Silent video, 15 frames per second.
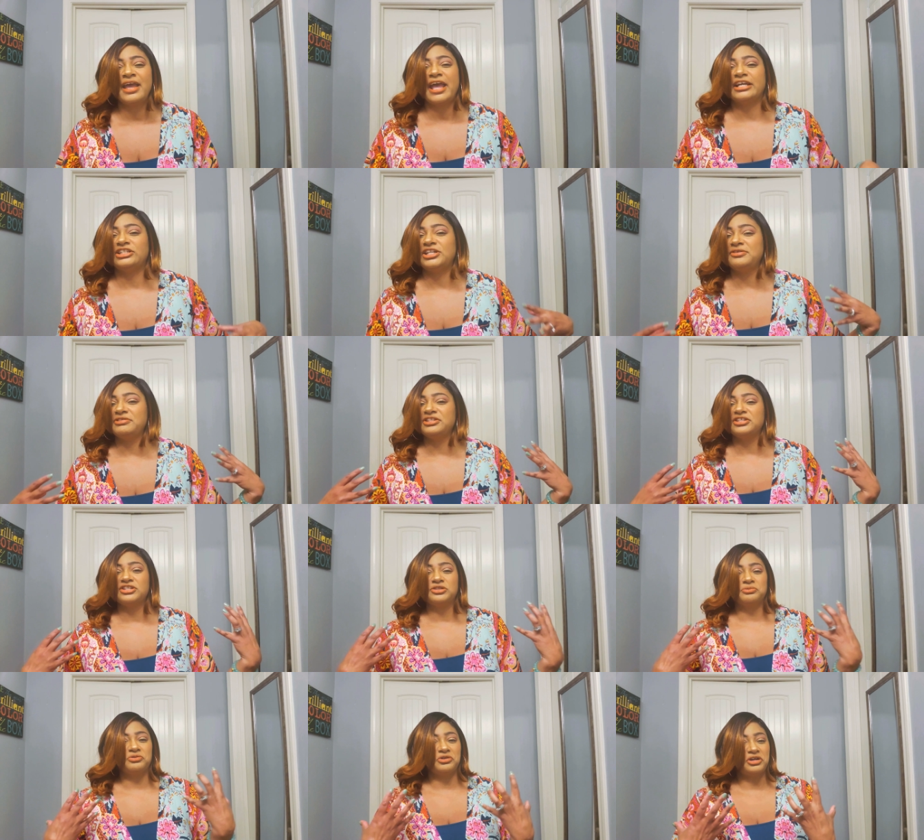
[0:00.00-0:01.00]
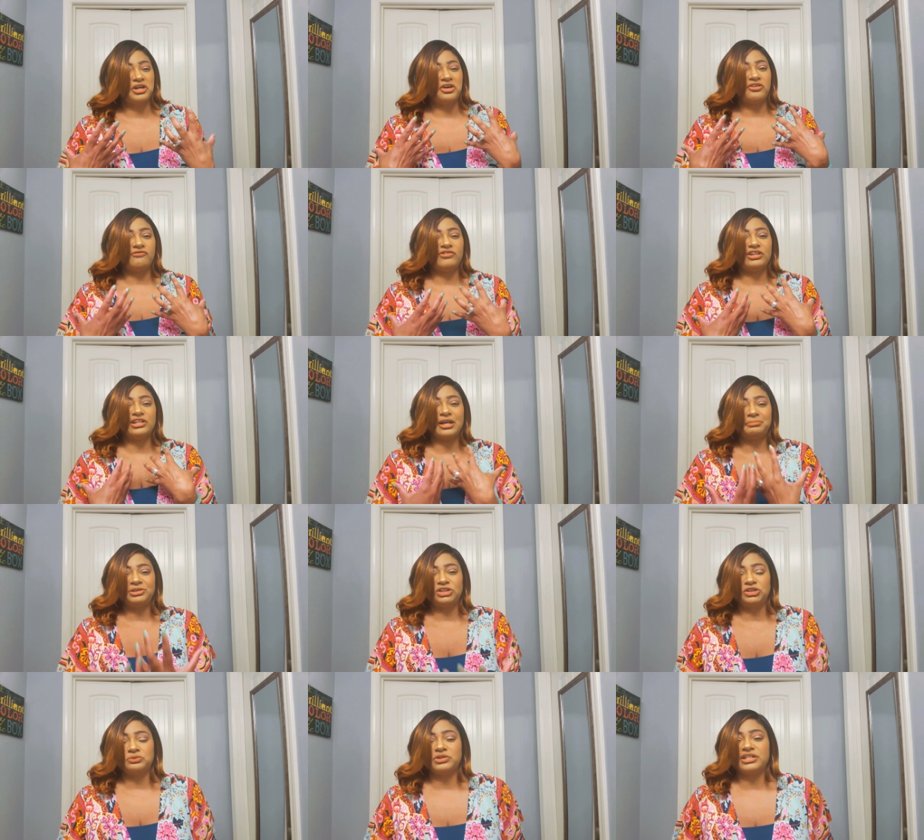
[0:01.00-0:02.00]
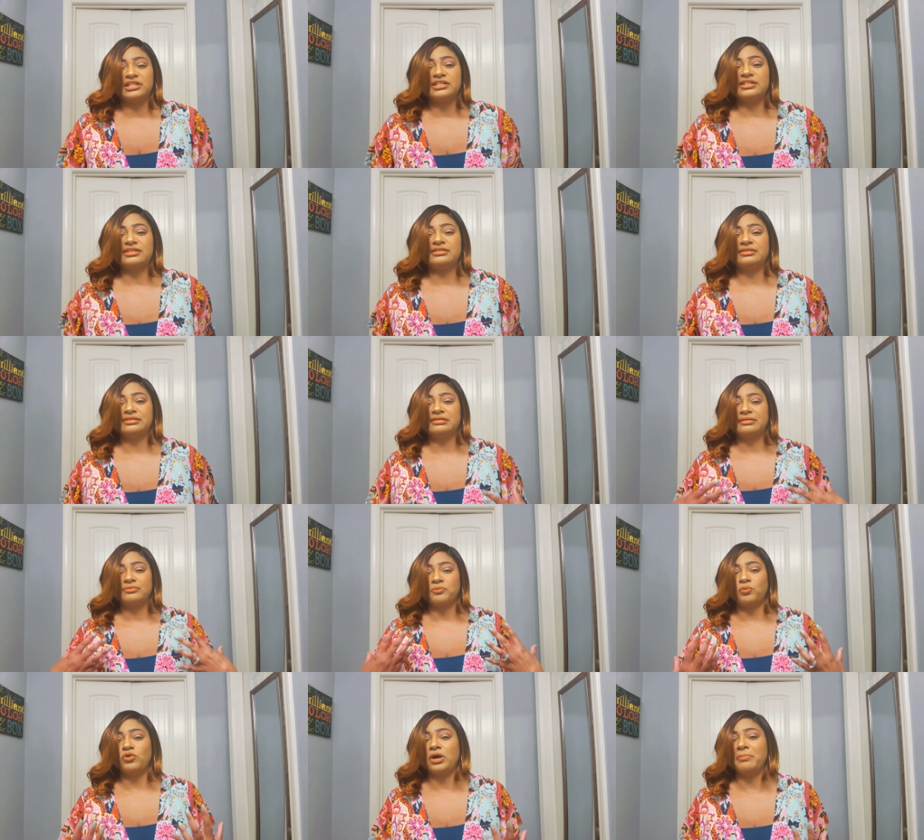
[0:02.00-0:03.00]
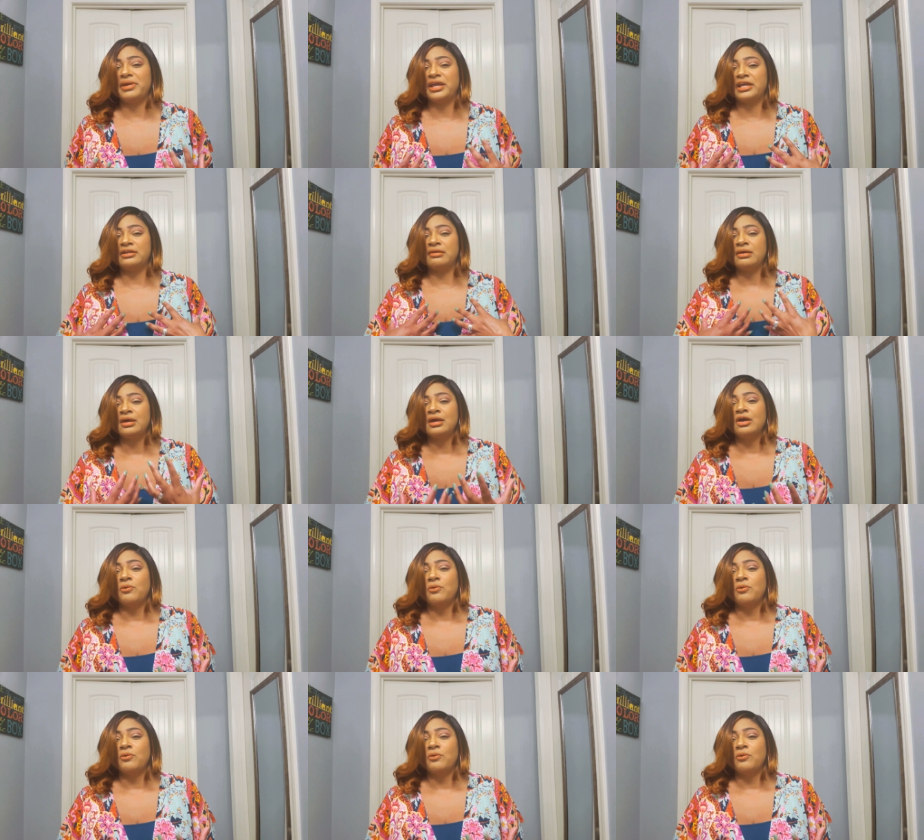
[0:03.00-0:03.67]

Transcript: and she was this real voluptuous woman,